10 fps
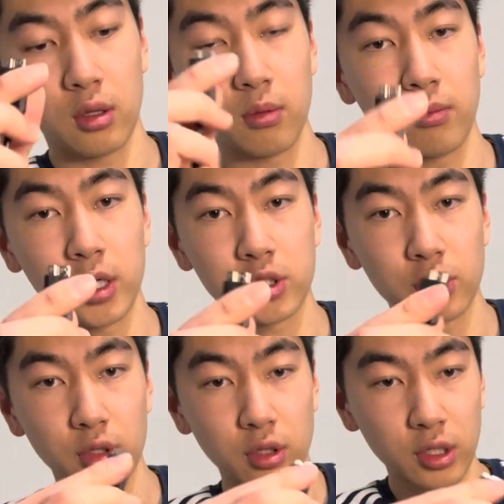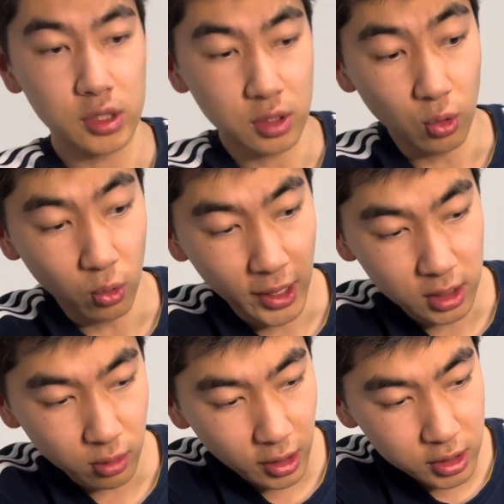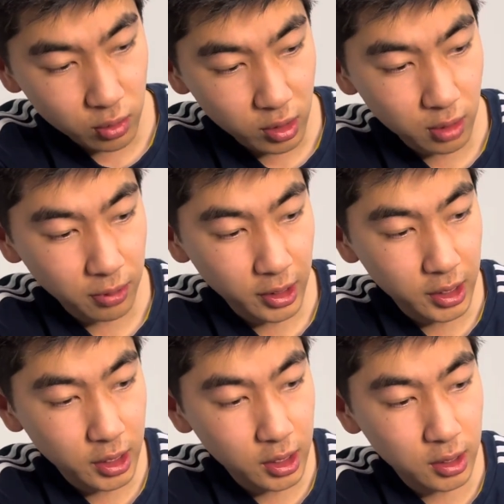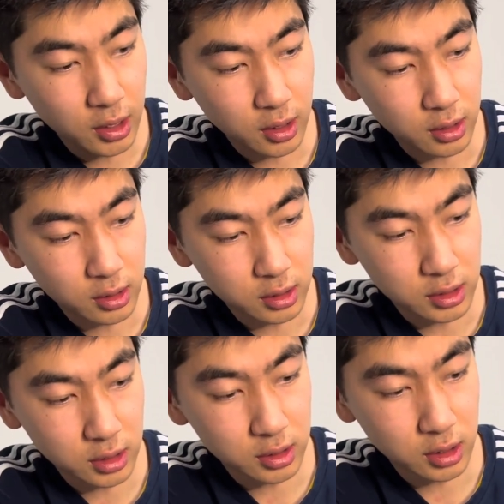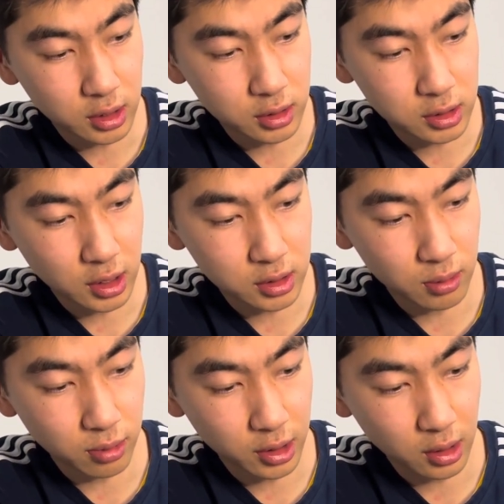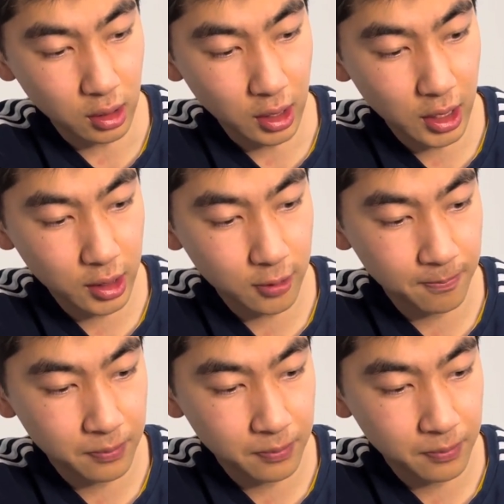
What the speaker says: Make sure it's the right direction when you plug it in, because these things tend to break a lot,